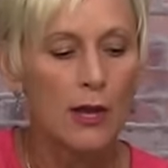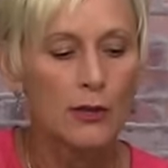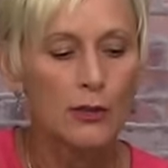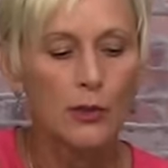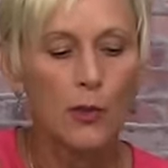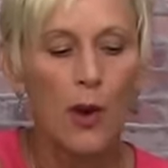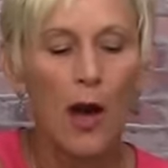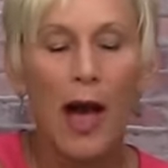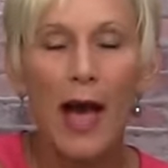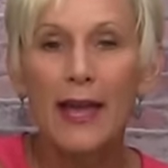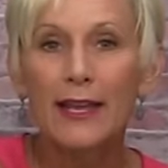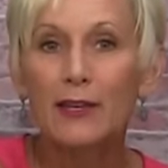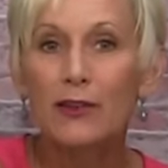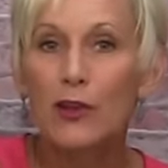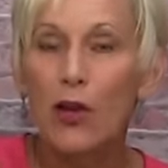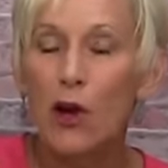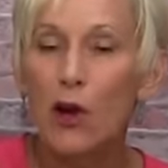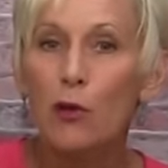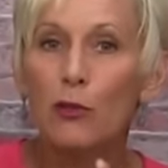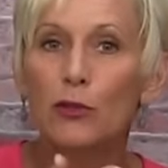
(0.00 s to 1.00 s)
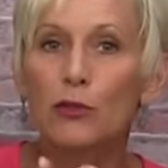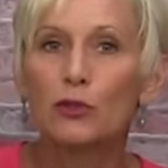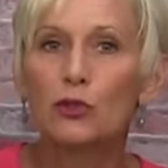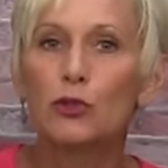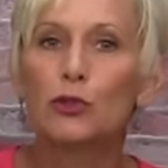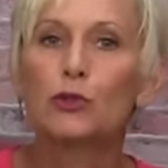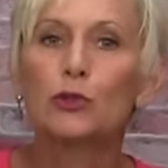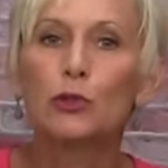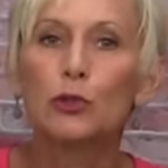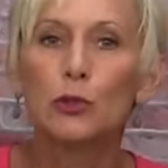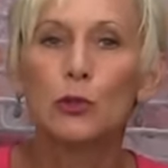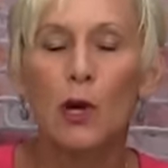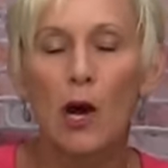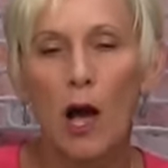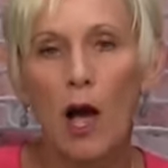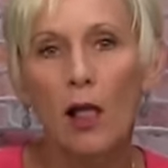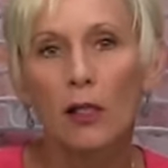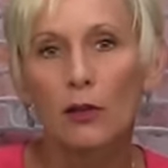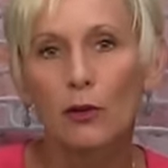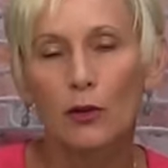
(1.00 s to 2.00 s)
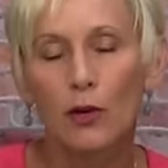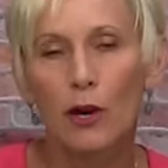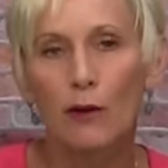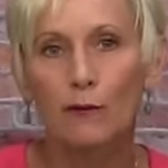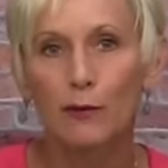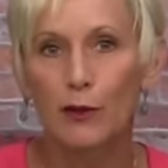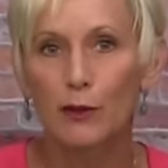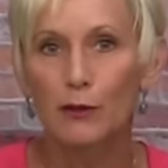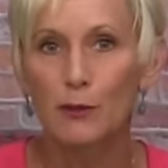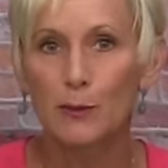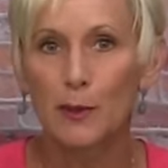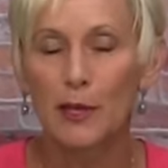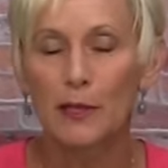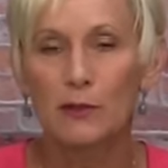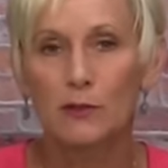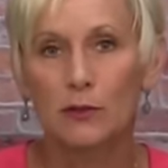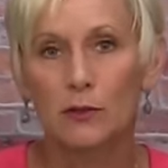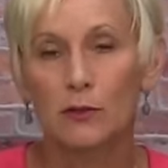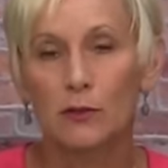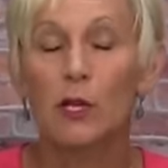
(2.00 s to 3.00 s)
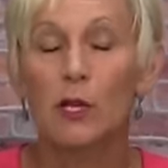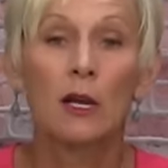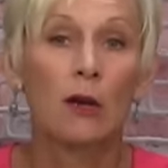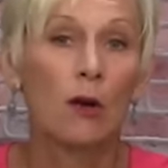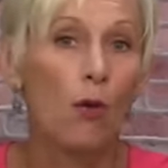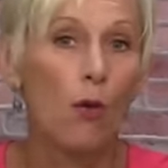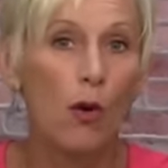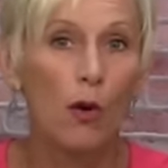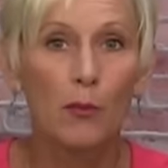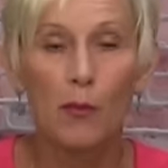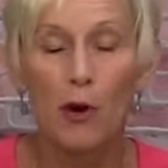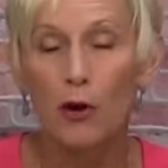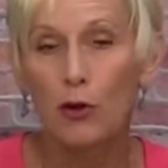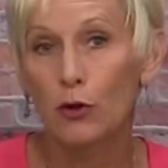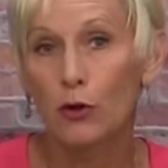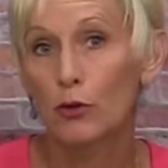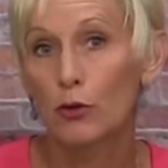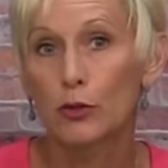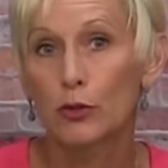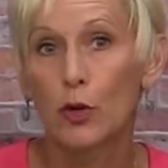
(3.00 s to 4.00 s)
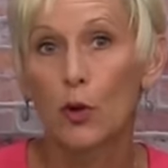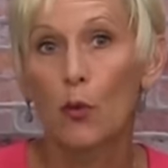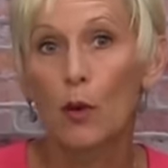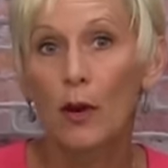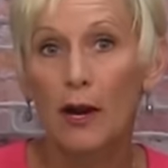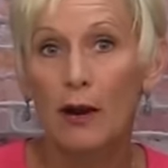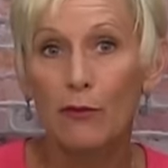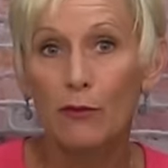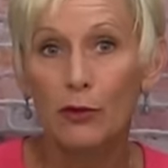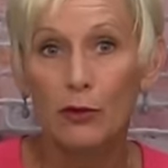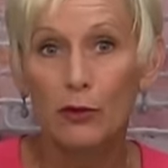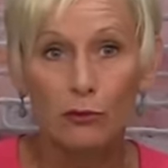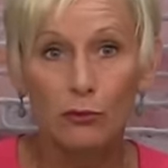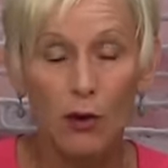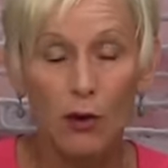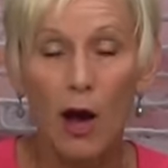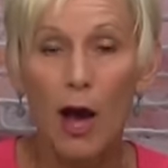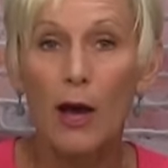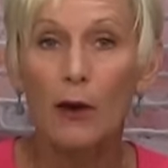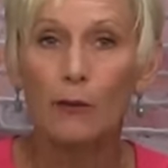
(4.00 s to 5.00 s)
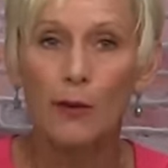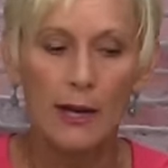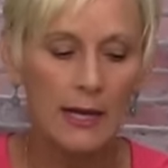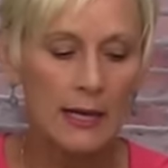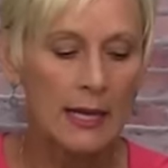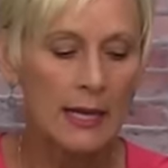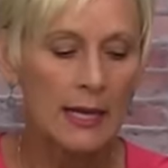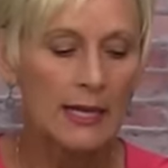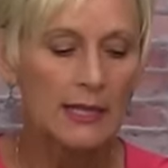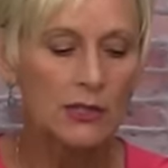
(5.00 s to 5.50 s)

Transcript: So I know the true color of those pencils or markers or whatever you've got, right?